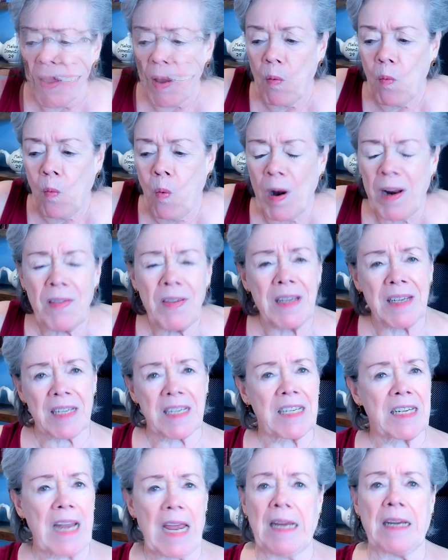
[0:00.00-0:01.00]
What are the
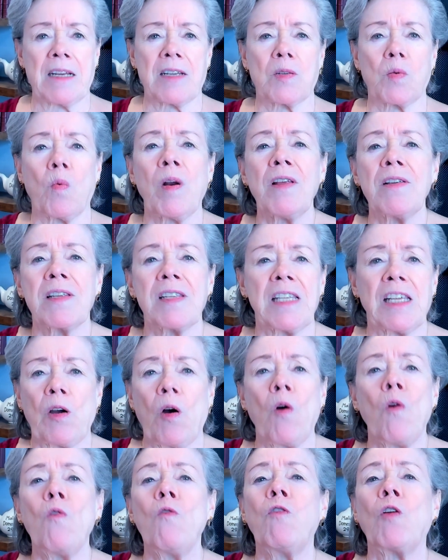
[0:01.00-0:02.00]
stakes? What is the
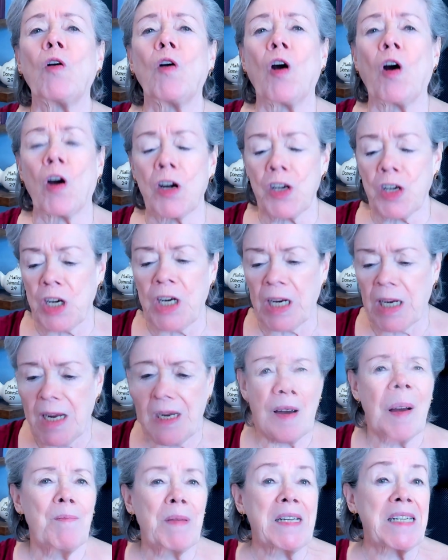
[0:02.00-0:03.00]
overarching
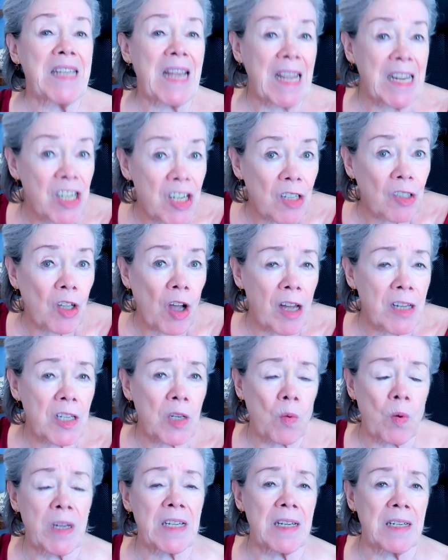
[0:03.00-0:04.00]
potential
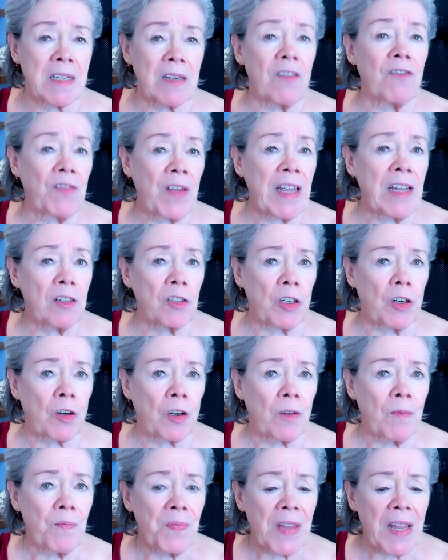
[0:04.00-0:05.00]
consequences of failure?
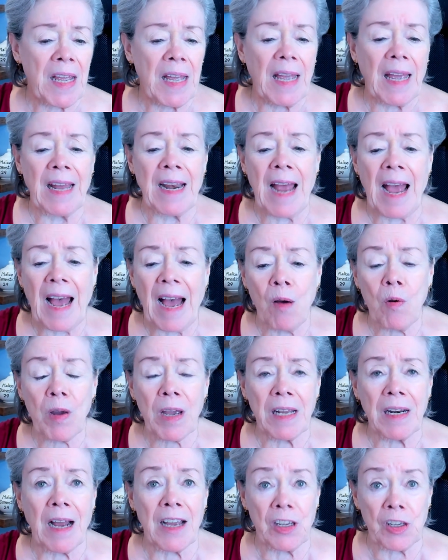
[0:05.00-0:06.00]
And how
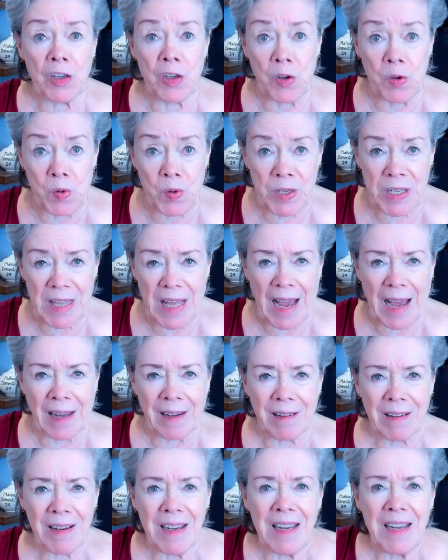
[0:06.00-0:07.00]
can I use that
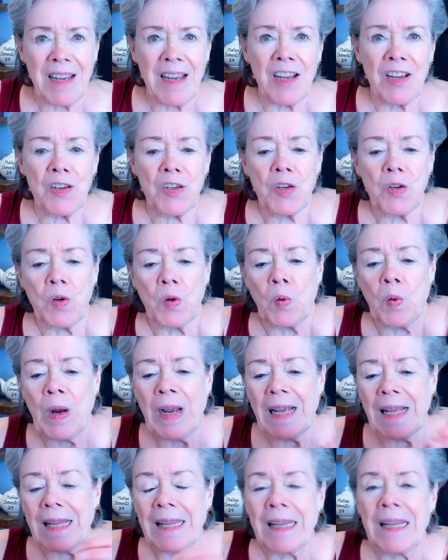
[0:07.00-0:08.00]
to
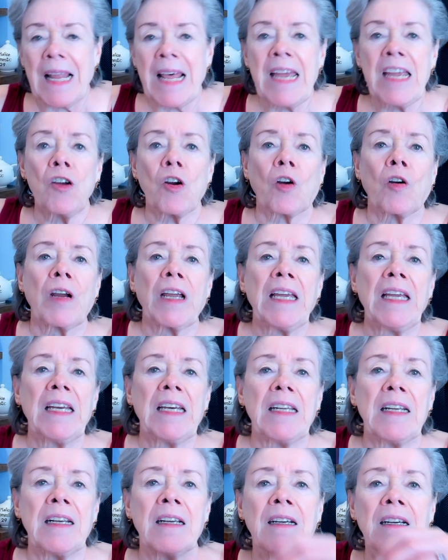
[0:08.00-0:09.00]
layer
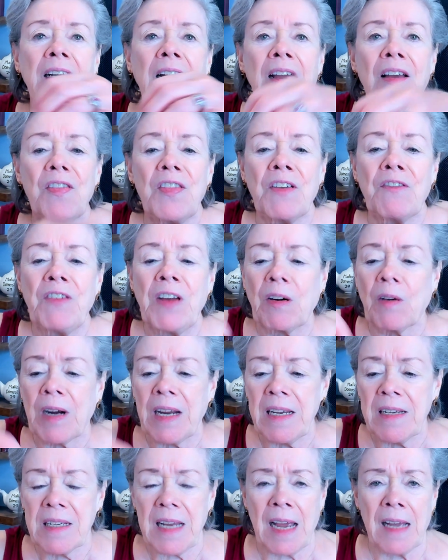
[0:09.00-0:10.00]
in the
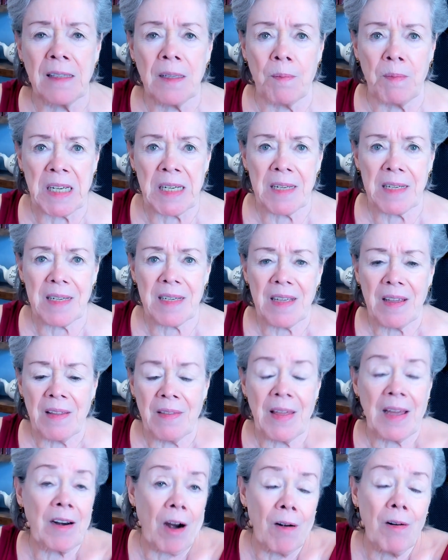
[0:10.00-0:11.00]
various elements
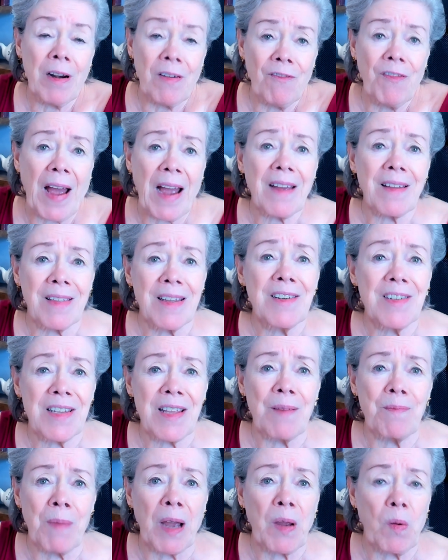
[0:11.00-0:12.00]
that are, in fact, things
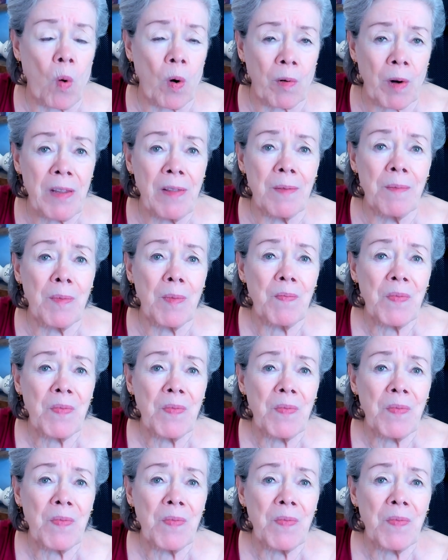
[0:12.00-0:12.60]
that might worry them